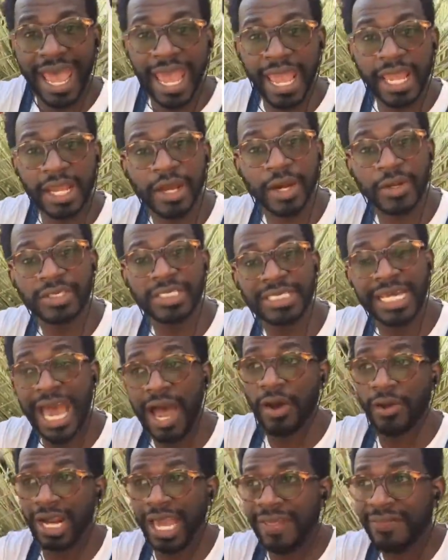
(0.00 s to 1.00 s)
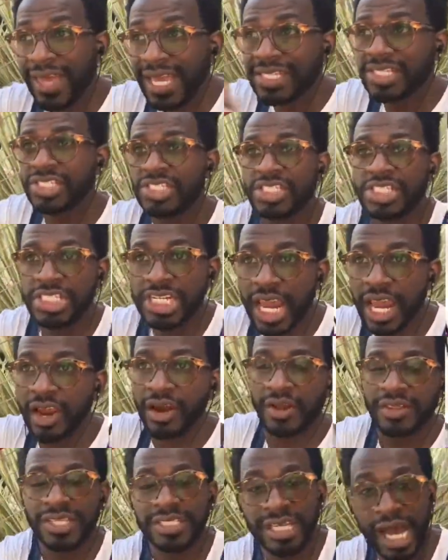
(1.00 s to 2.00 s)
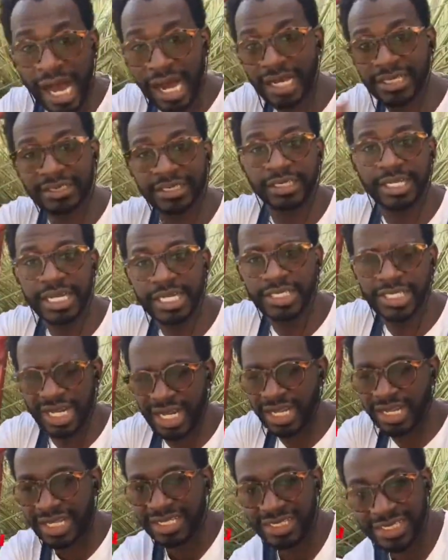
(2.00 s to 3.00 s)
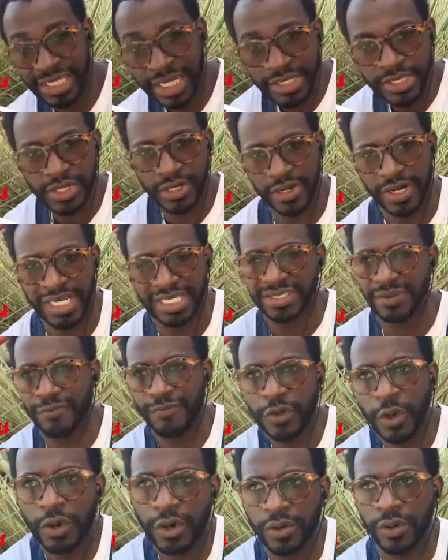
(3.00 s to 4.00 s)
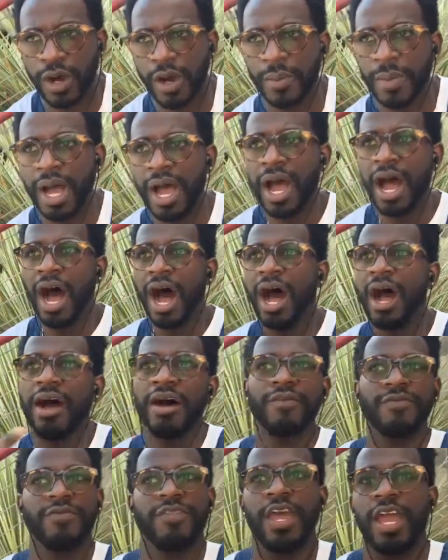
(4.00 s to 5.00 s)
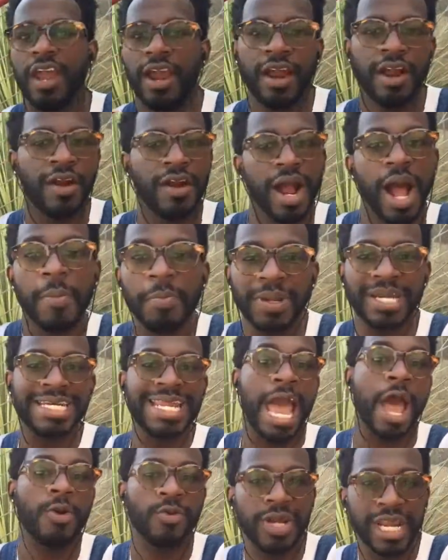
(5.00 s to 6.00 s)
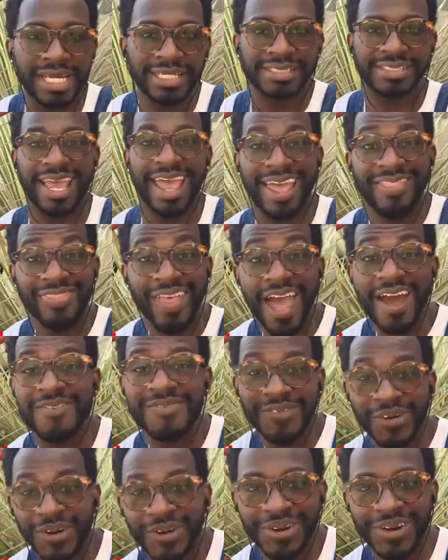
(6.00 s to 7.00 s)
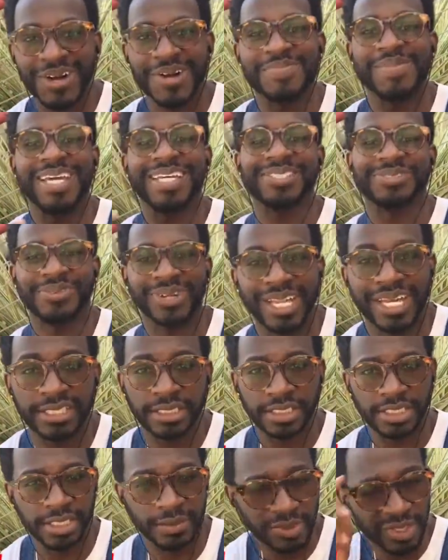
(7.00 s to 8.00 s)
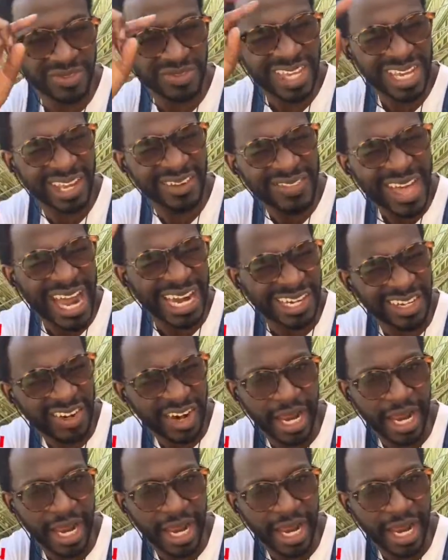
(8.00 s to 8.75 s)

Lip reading: A goes down, and they share in this oscillation. In the center is the fulcrum of their up and downness, and that fulcrum is a relationship. So think of that in your